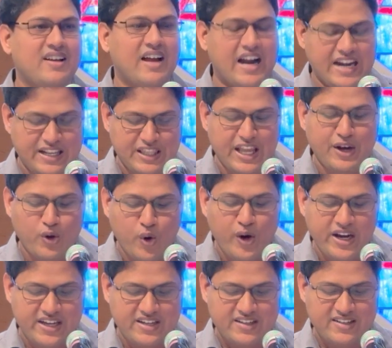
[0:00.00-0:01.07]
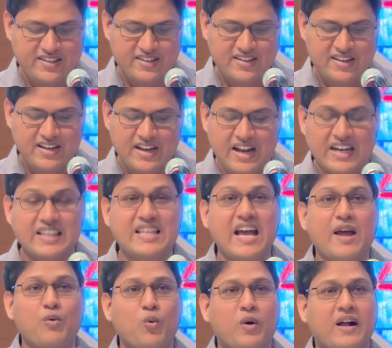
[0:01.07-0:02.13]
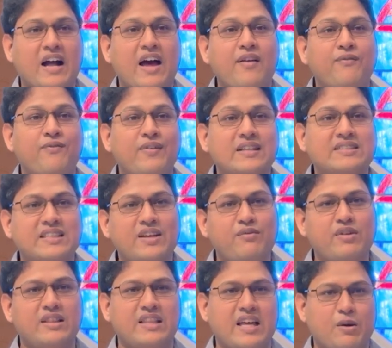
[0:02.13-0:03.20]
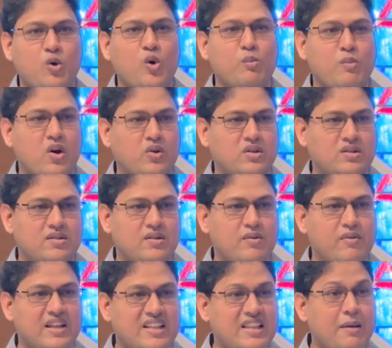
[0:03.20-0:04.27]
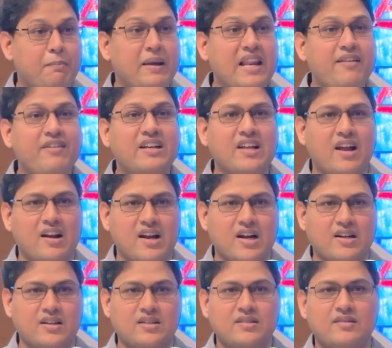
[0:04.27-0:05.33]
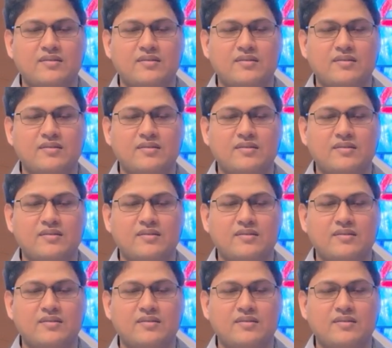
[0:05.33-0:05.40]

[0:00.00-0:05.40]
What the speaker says: and they know it, and they are confessing with their own mouth, whether they believe it or not.